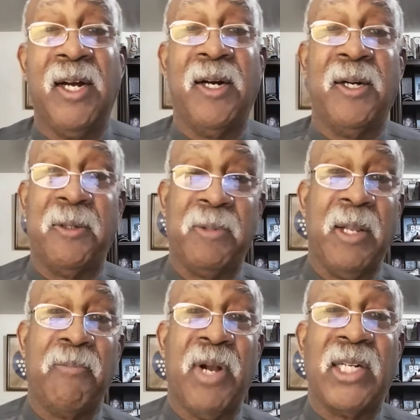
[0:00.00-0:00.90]
Uh,
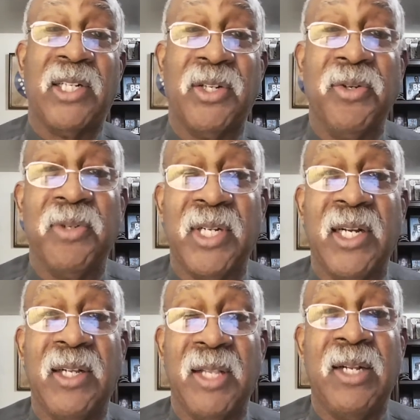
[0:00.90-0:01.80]
prostitutes,
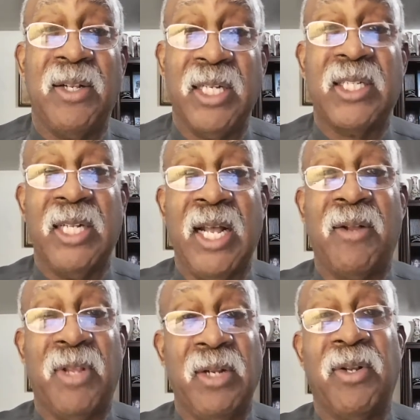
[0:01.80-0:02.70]
uh, they, this is
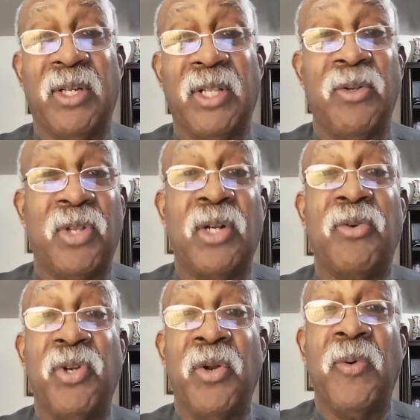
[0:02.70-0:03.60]
how they look. They, they,
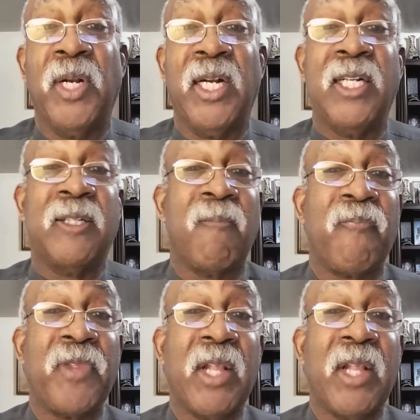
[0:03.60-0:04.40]
you know what it is?